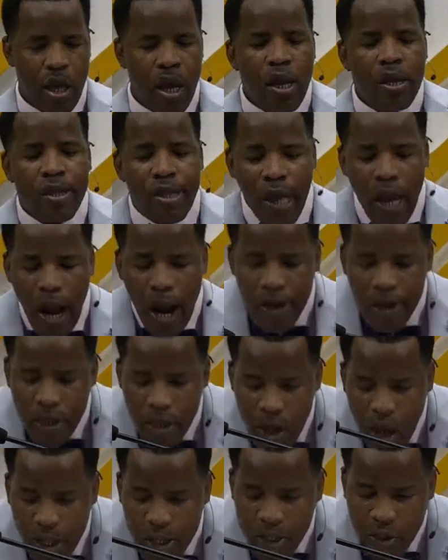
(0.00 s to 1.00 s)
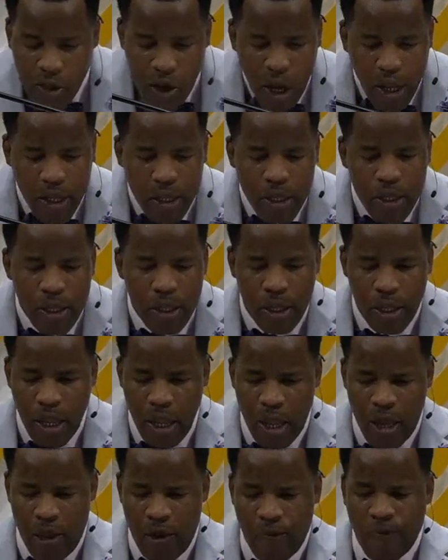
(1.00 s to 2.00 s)
They are not done
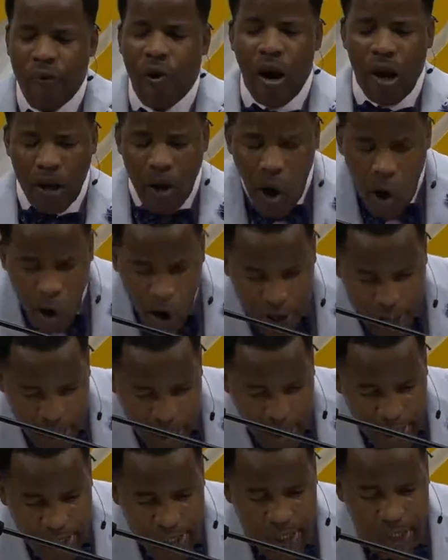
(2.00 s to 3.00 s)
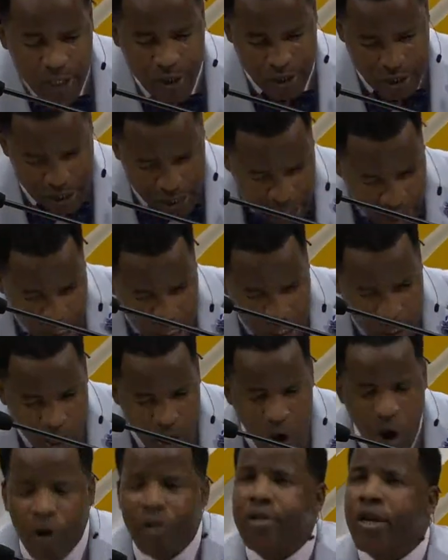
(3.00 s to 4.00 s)
for an audience to see
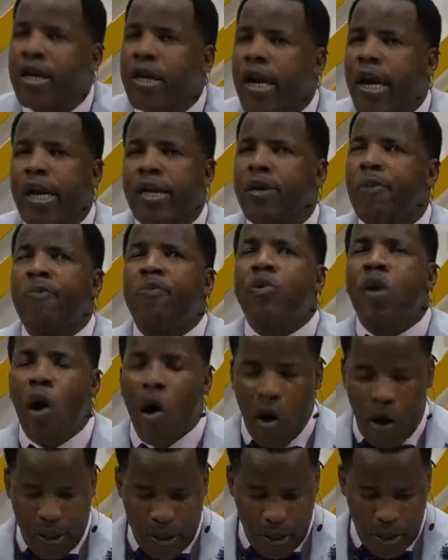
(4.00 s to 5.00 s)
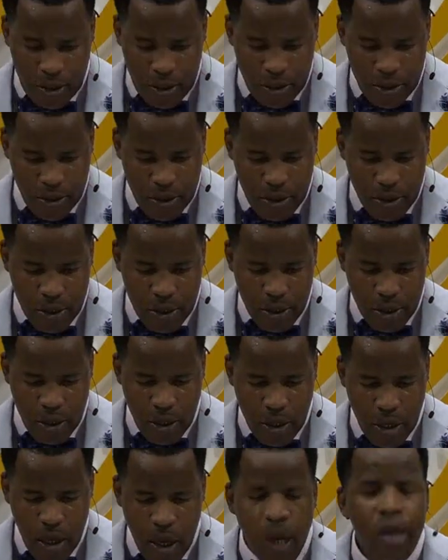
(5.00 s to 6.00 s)
or to gain applause.
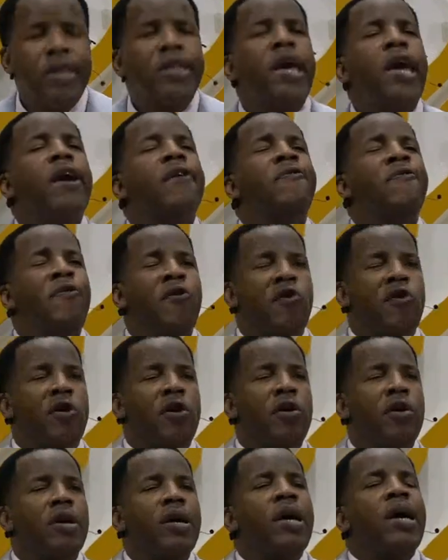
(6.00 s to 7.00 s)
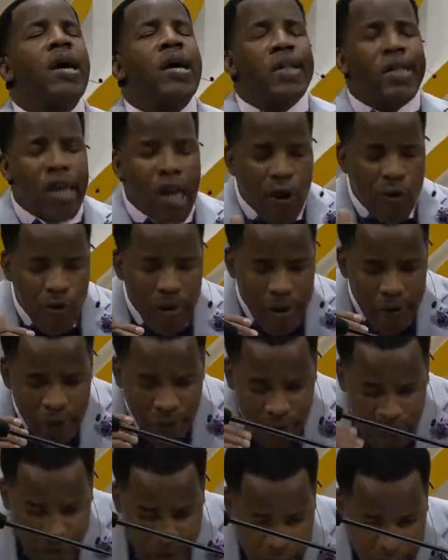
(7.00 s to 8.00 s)
Therefore, they
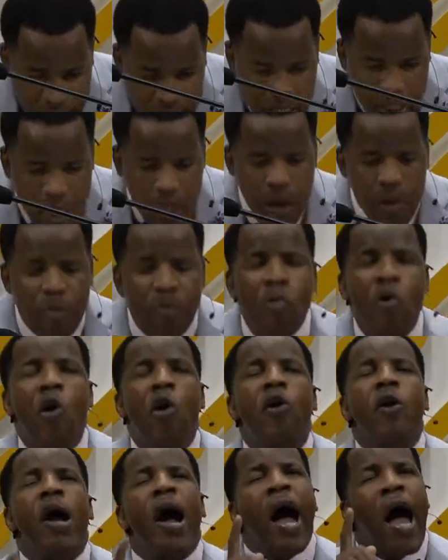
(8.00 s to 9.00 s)
reflect more